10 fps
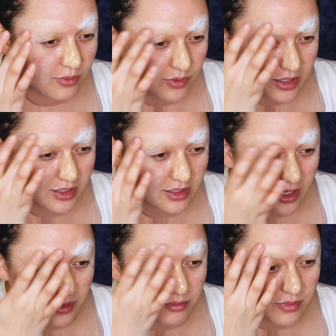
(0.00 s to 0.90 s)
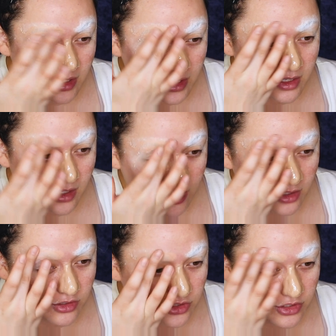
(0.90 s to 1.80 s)
When me
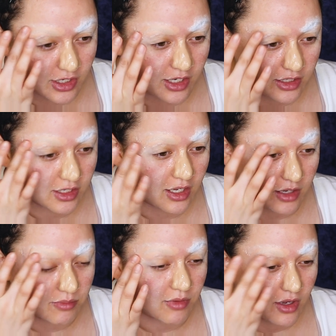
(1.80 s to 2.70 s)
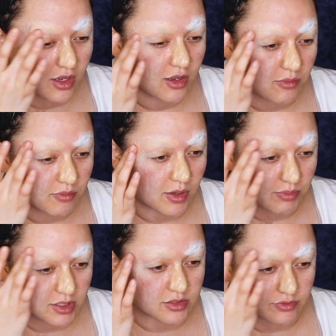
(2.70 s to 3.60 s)
and Shane and my
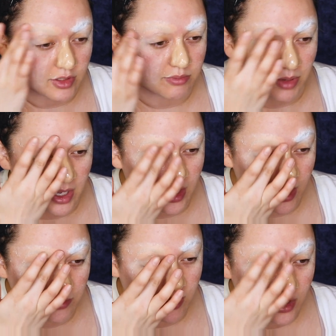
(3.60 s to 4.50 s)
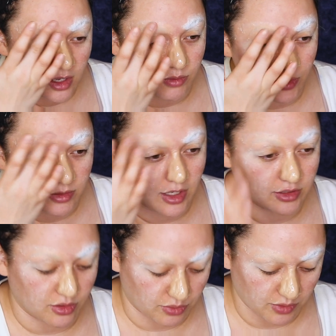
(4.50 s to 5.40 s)
best friend Pam, we were
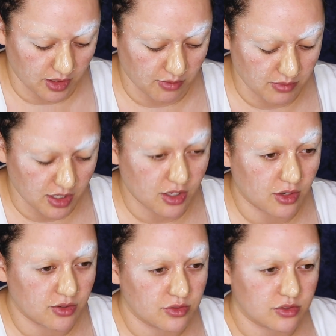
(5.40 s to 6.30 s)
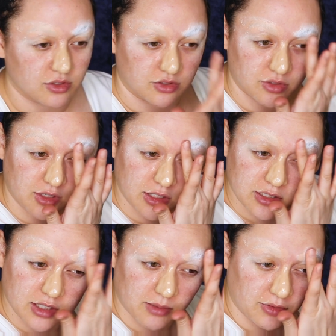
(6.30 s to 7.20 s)
like the three amigos during
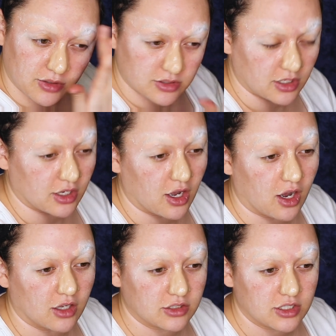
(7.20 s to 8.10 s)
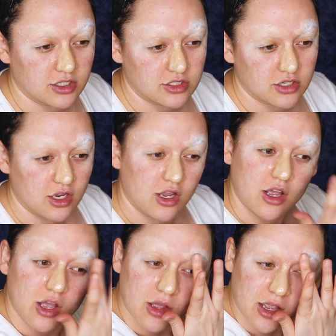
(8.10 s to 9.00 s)
summers in college,
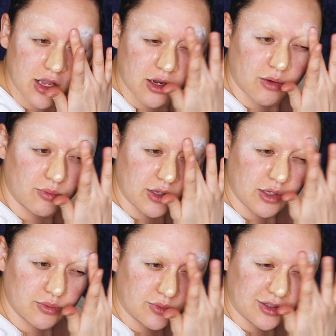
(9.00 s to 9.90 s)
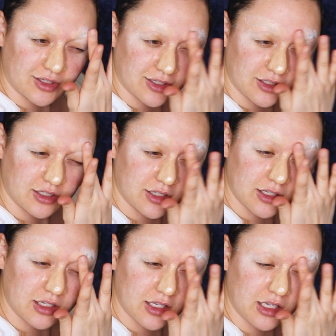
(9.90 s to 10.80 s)
and we would
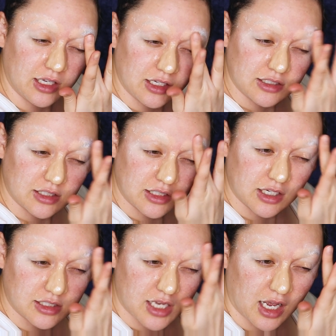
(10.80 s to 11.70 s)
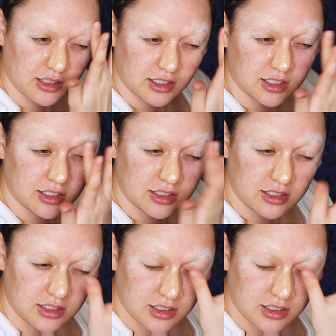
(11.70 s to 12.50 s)
eat Nutella.